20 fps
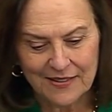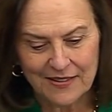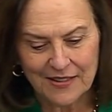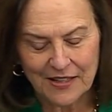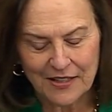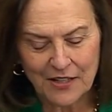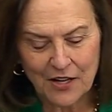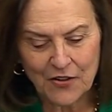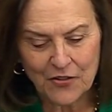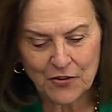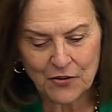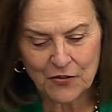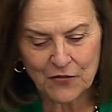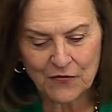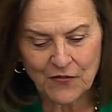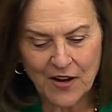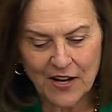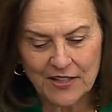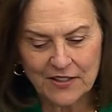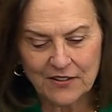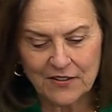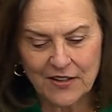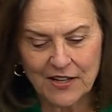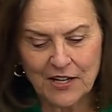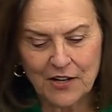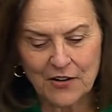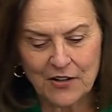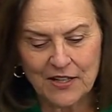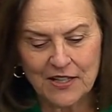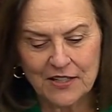Another vital
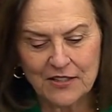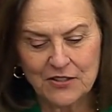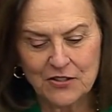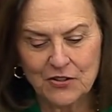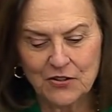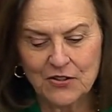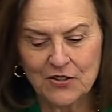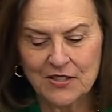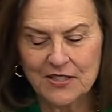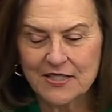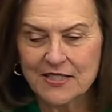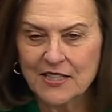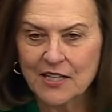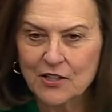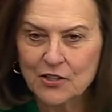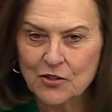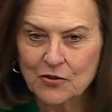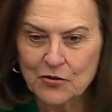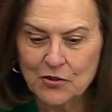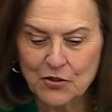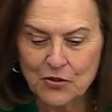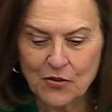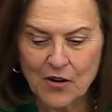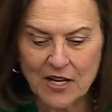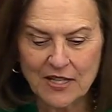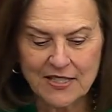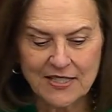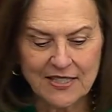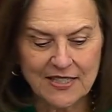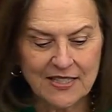area to continue
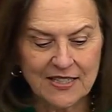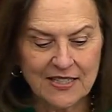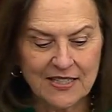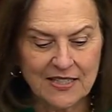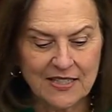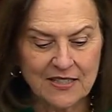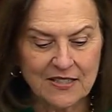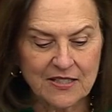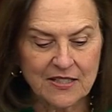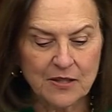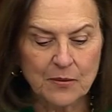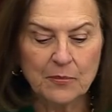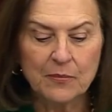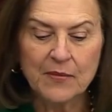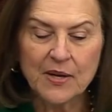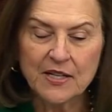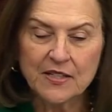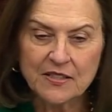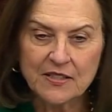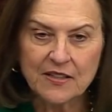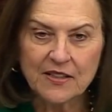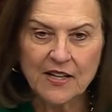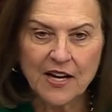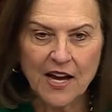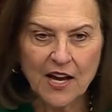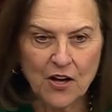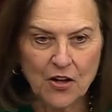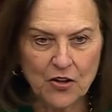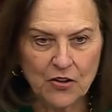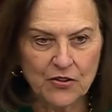addressing is the mental
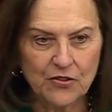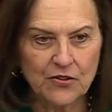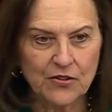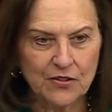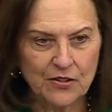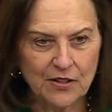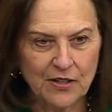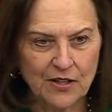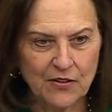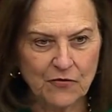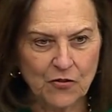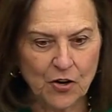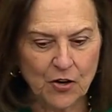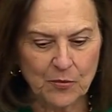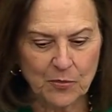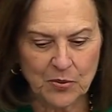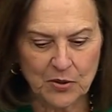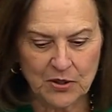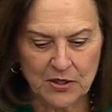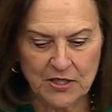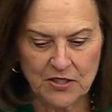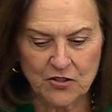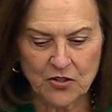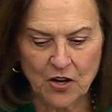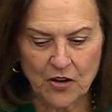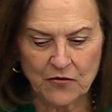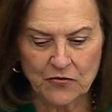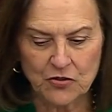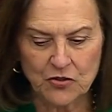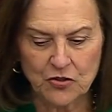health of our police
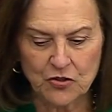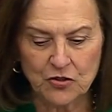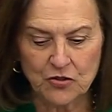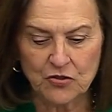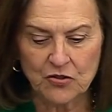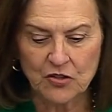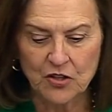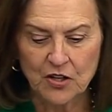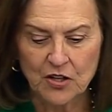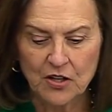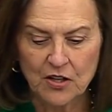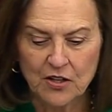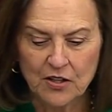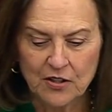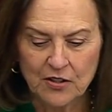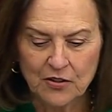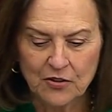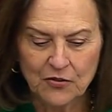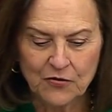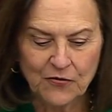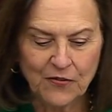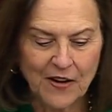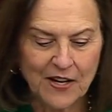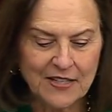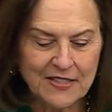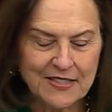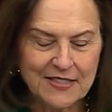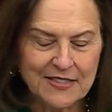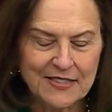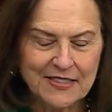officers, who
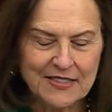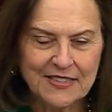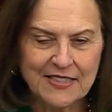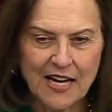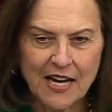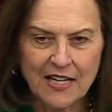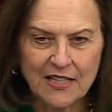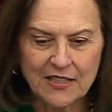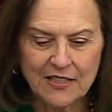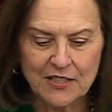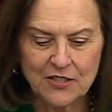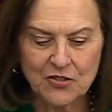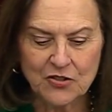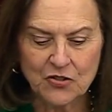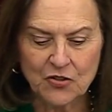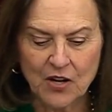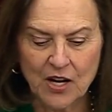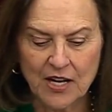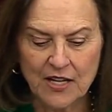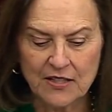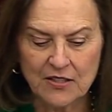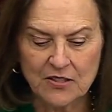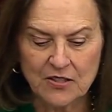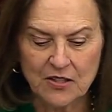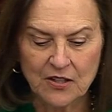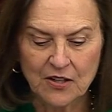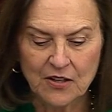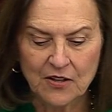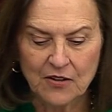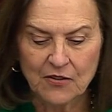face daily strains
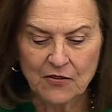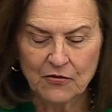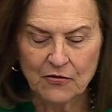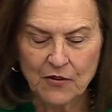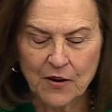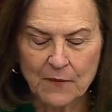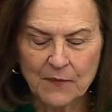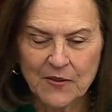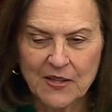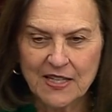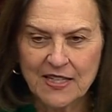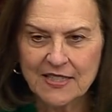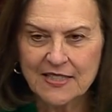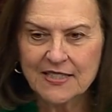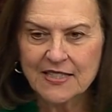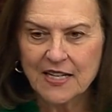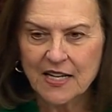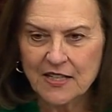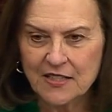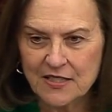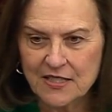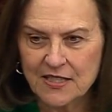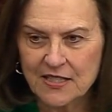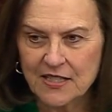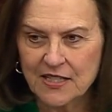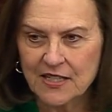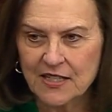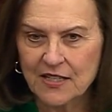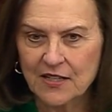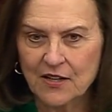from the
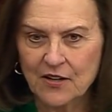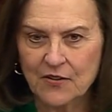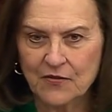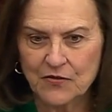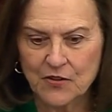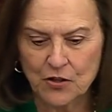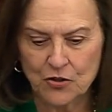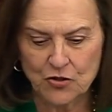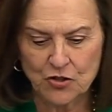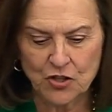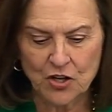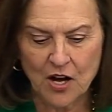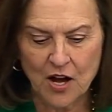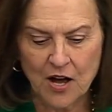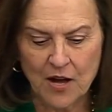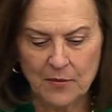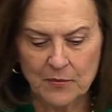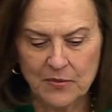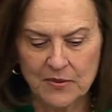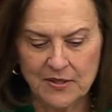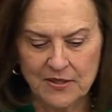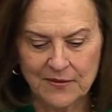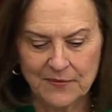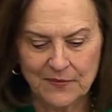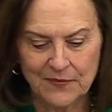intensity of their jobs.